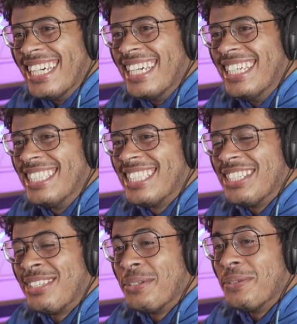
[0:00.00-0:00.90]
is
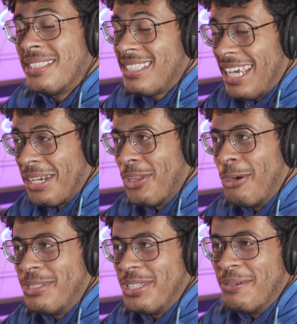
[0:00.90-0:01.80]
to take a
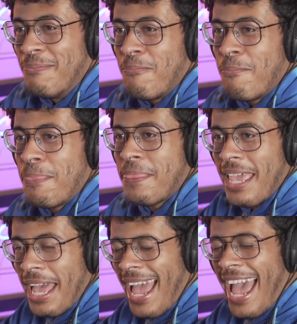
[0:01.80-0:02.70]
lobster.
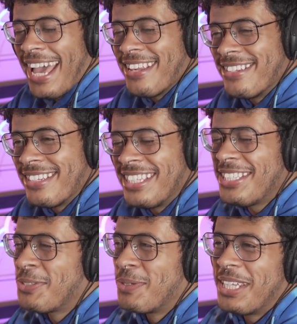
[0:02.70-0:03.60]
Yeah. And this
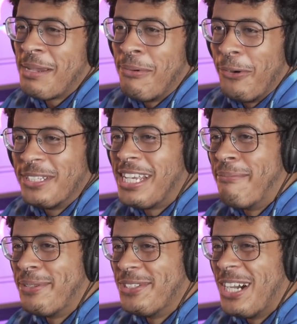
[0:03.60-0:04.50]
is really a bonus
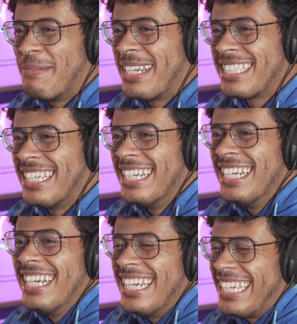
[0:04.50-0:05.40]
episode topic, isn't it?
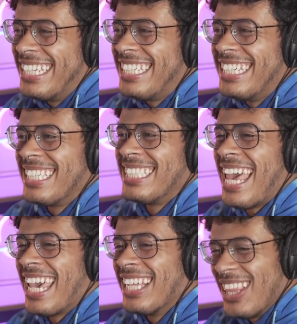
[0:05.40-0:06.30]
the idea is to
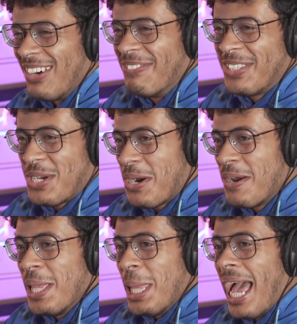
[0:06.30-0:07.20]
take a lobster
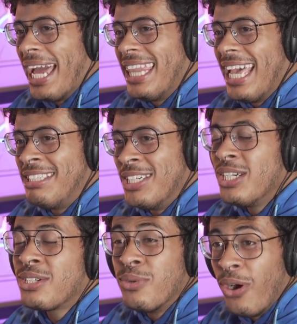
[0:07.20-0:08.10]
yeah. and let
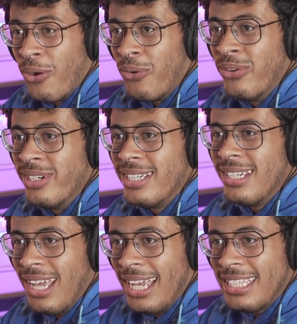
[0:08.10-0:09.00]
it grow
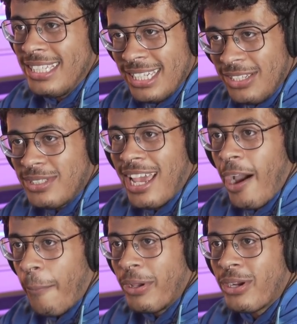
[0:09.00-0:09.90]
and continue to
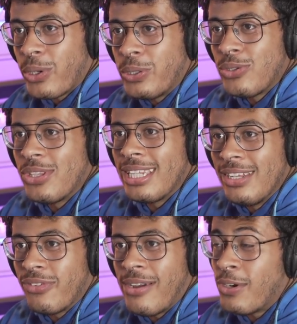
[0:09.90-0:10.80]
help it grow so it can
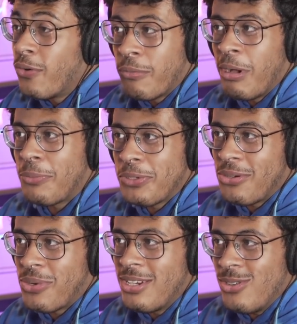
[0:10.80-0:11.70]
live forever and over multiple
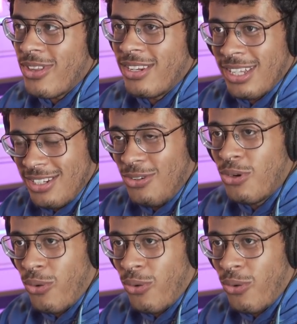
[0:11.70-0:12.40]
generations, let it continue